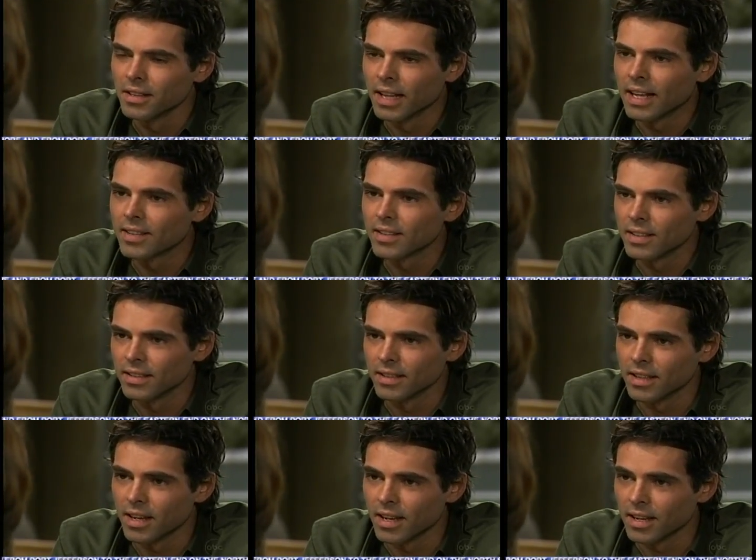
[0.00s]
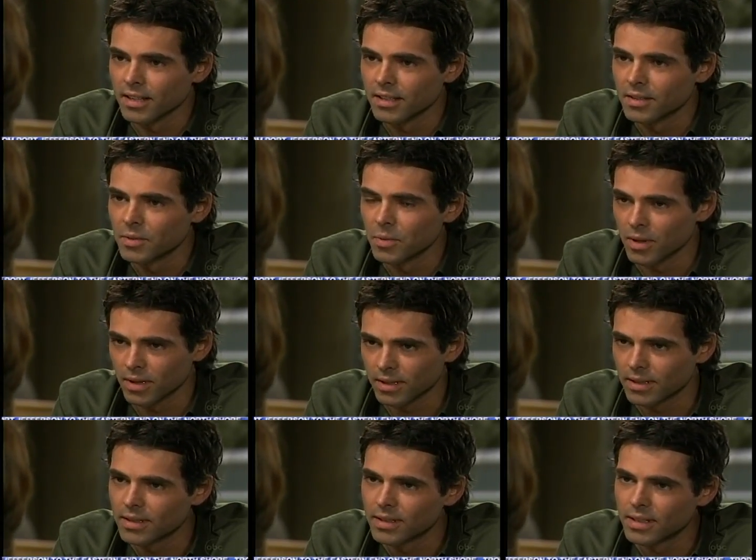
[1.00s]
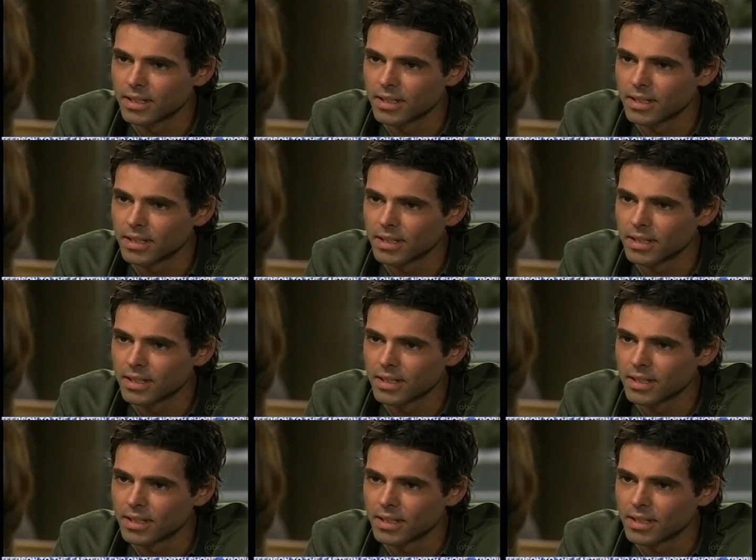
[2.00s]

The last thing that I want